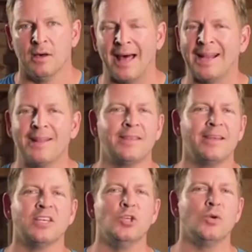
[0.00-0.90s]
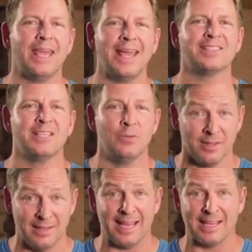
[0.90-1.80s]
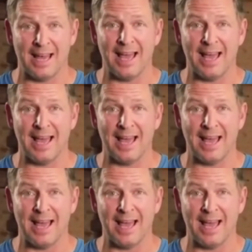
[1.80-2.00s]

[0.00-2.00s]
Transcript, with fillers: A lot of the things that you can't see with the naked